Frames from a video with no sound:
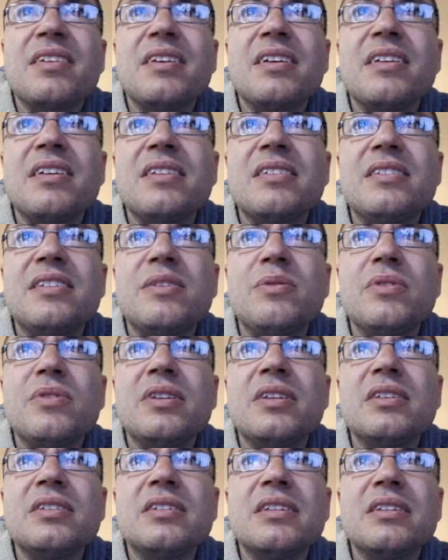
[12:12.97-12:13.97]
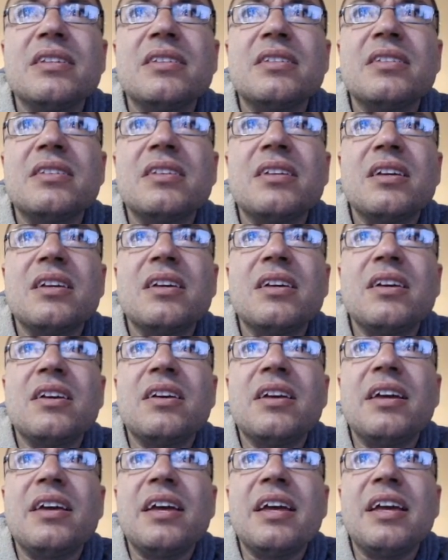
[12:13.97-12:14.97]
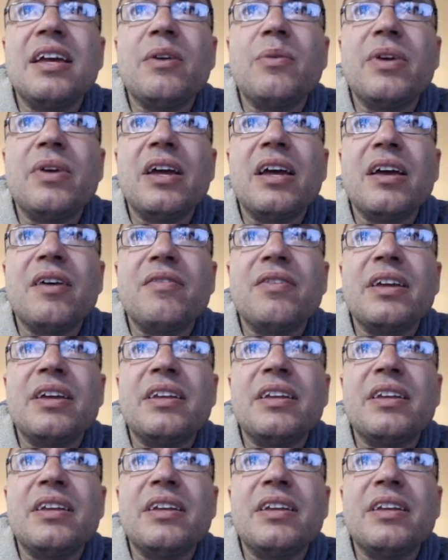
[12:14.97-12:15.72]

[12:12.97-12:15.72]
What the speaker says: Let's see what this is. Hey, we have a